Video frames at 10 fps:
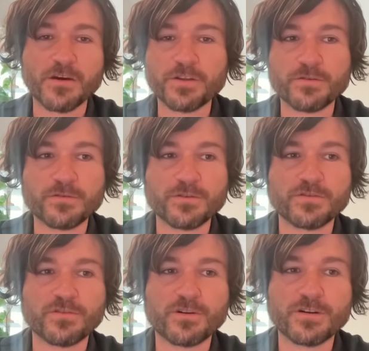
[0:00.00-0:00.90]
you
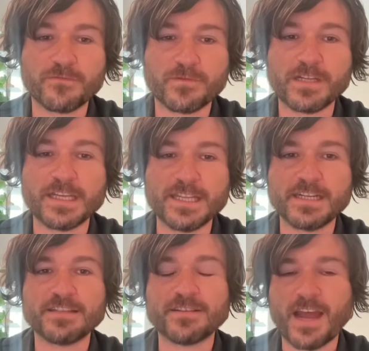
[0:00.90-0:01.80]
sort of really
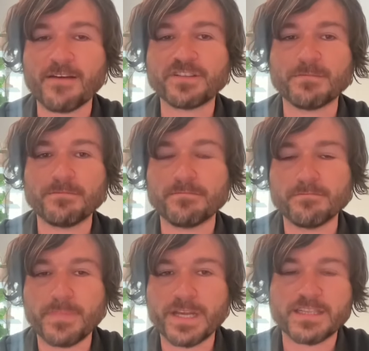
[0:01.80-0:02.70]
needed to have some
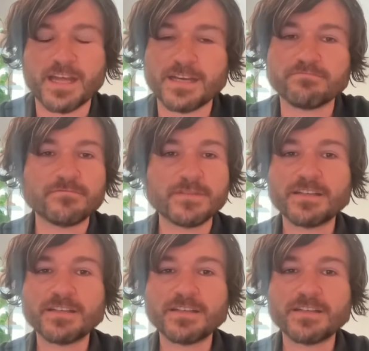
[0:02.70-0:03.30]
baseline